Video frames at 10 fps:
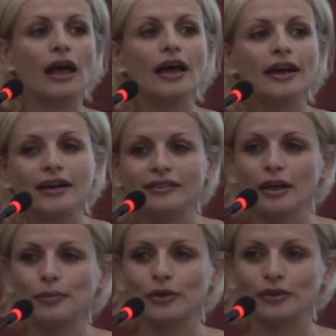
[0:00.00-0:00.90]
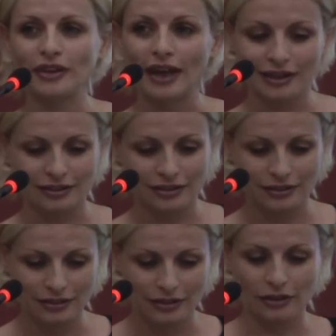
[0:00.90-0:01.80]
And I say protect
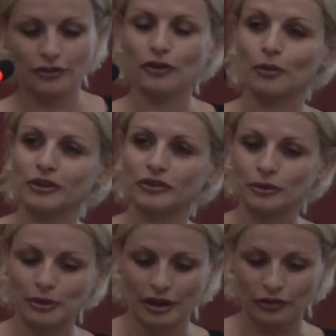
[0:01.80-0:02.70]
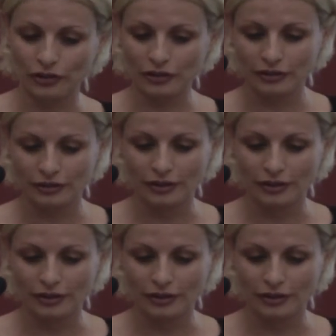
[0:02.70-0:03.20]
from discrimination